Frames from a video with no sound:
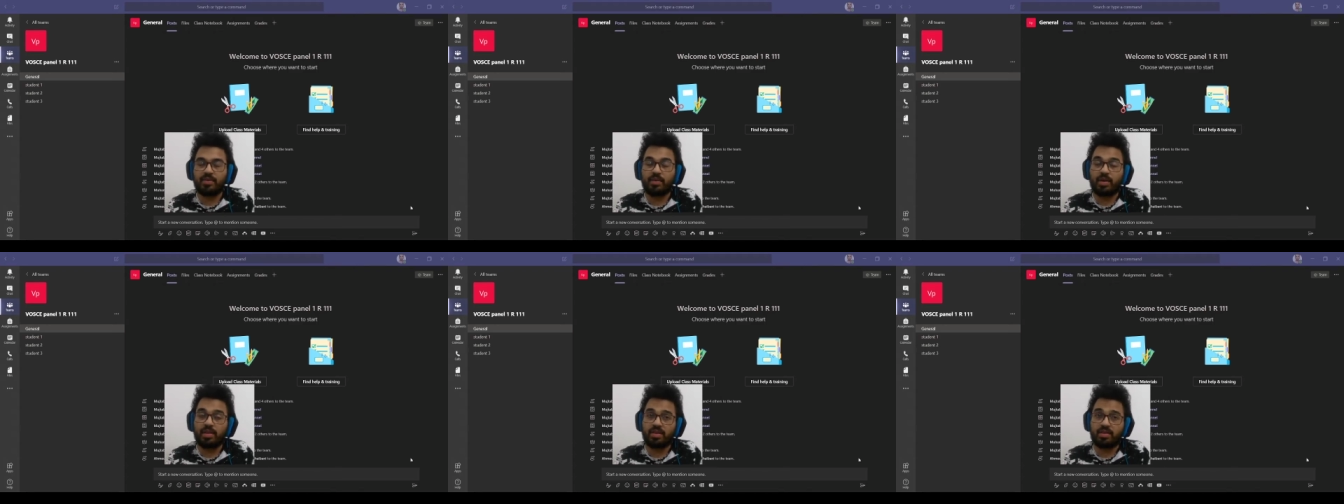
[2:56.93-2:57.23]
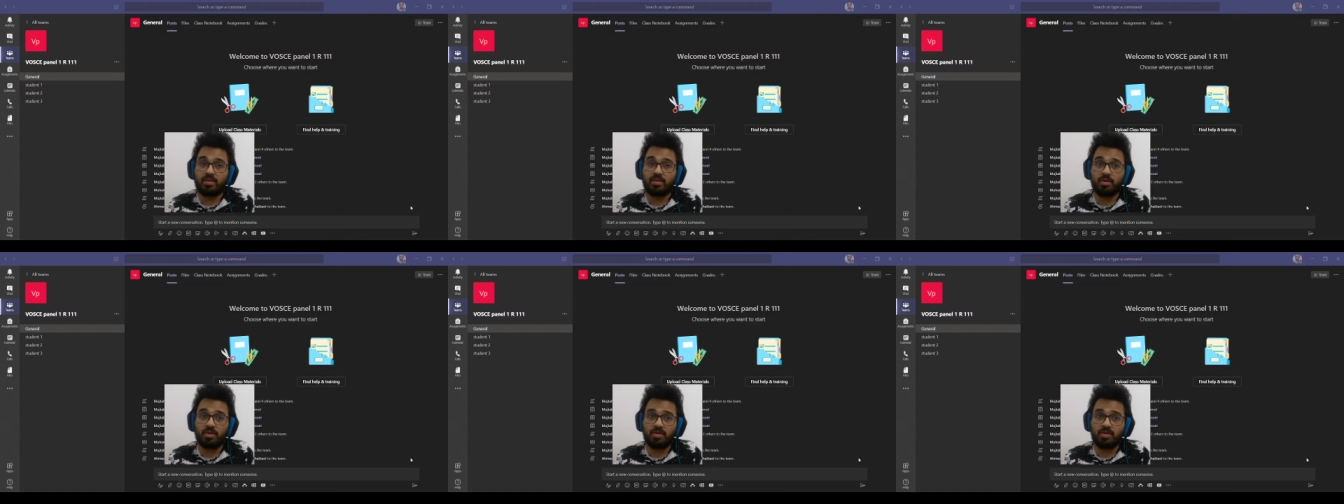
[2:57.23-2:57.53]
well, the
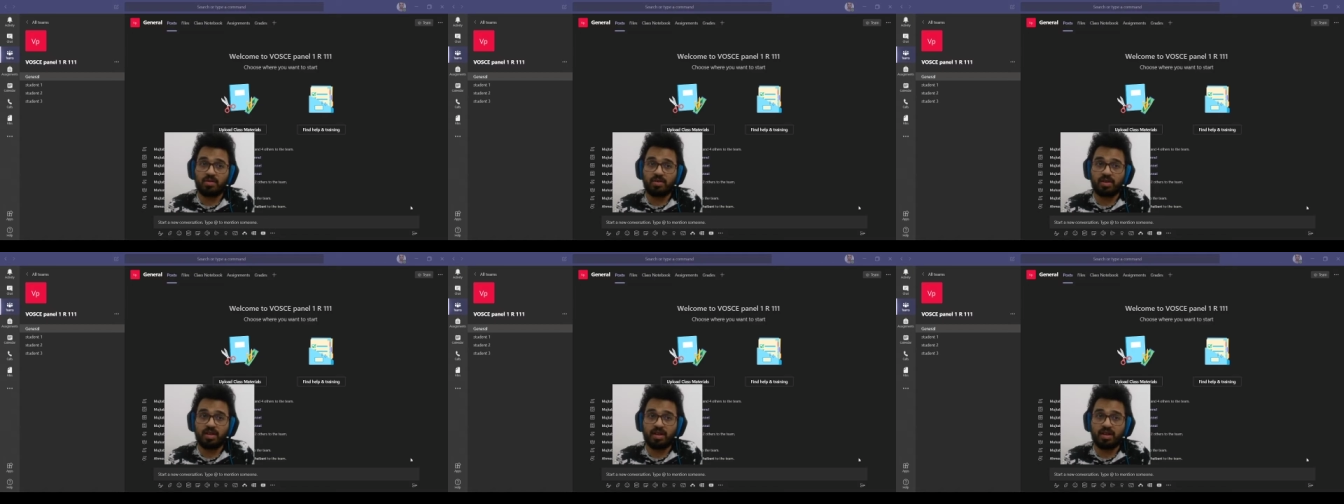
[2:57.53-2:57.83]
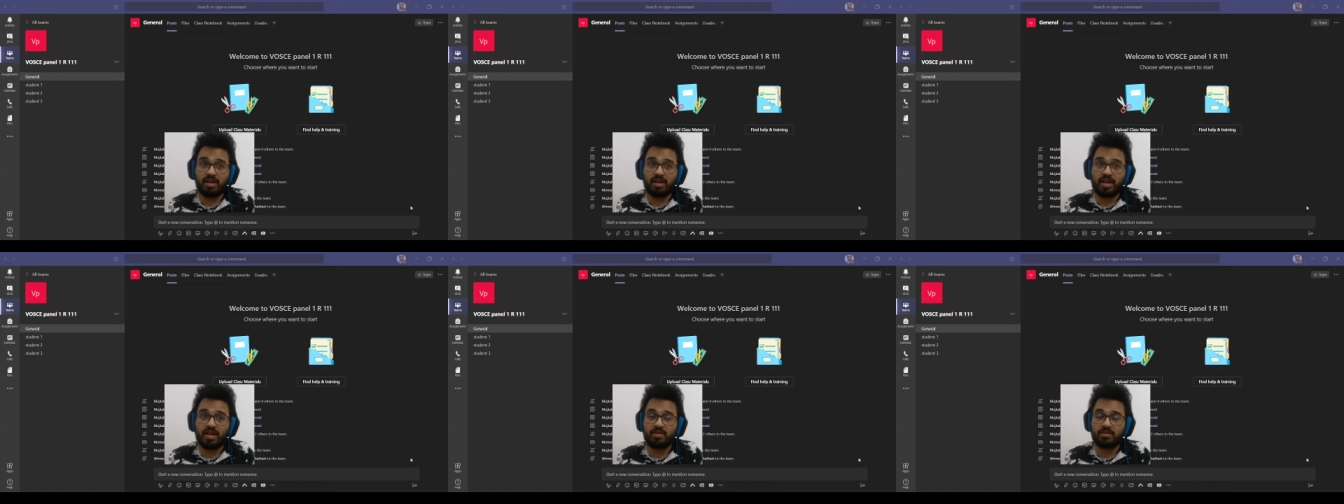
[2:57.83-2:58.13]
students are not
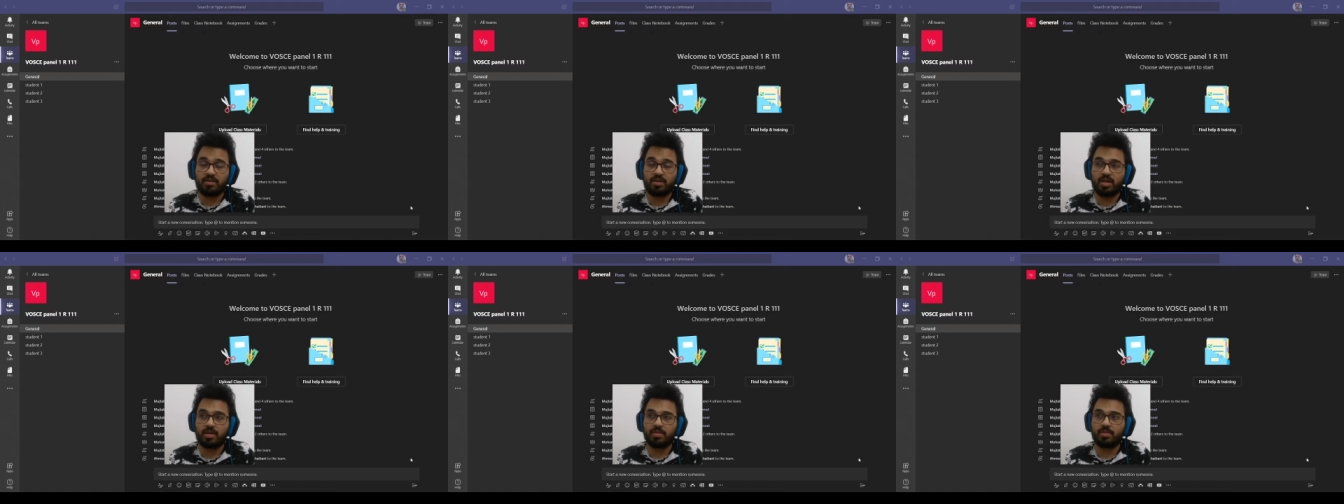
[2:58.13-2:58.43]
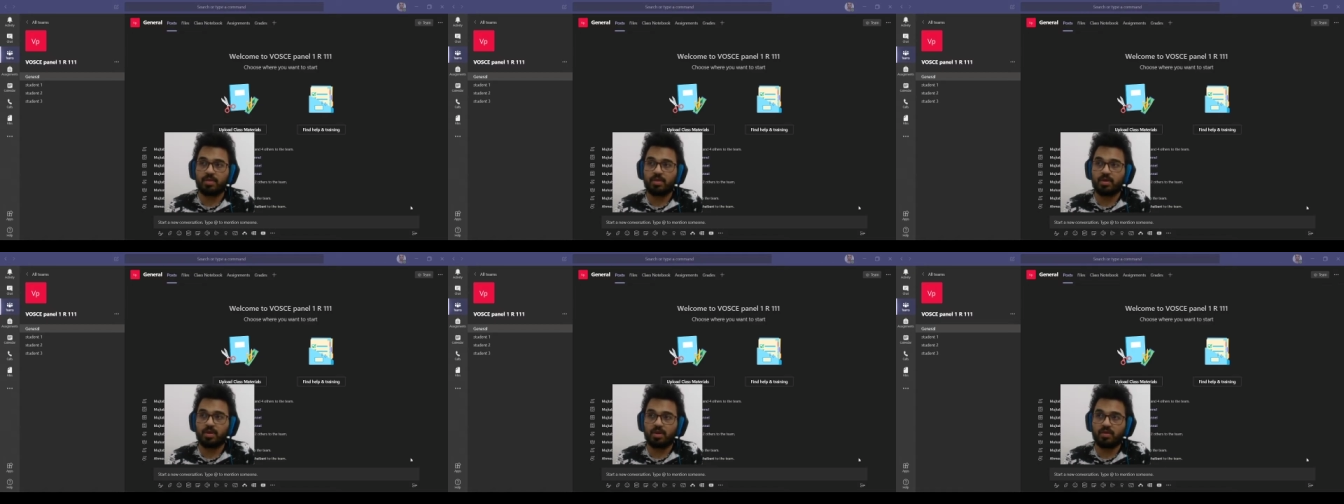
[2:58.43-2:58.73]
allowed to come
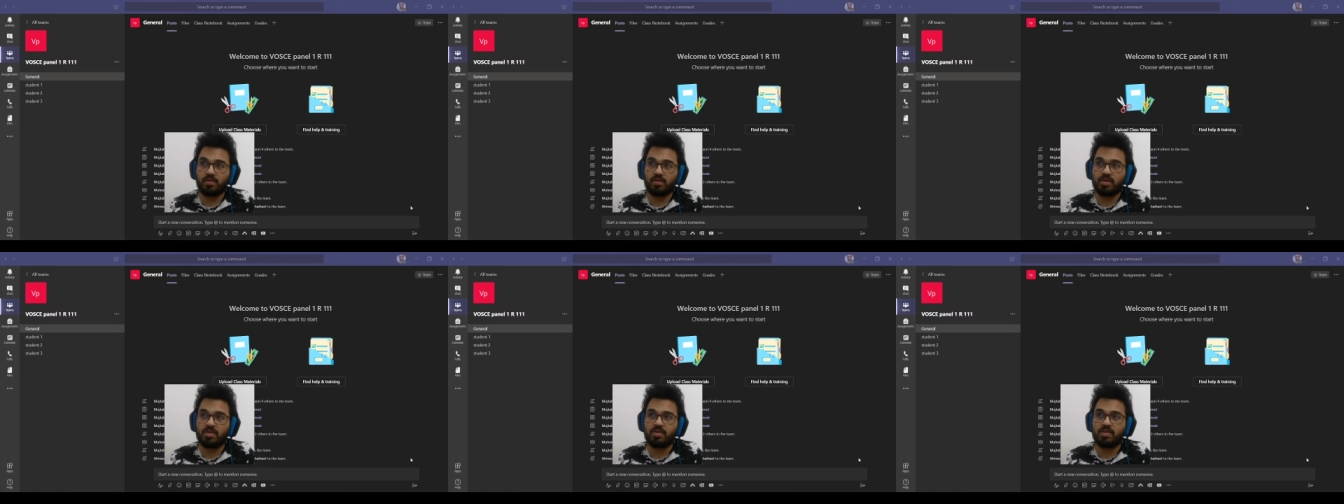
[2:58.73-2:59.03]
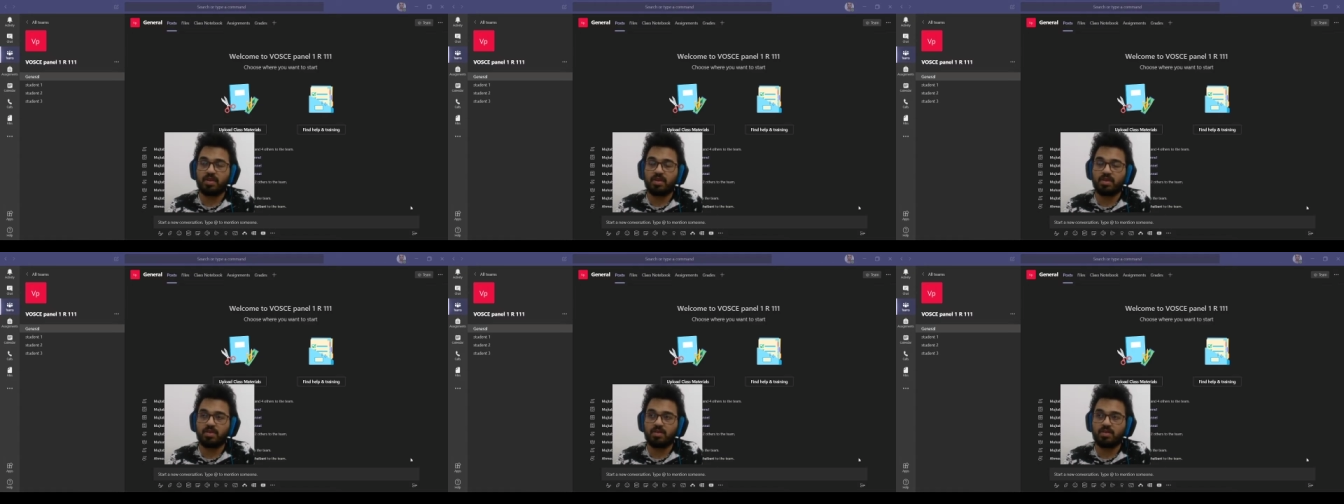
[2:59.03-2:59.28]
to the university,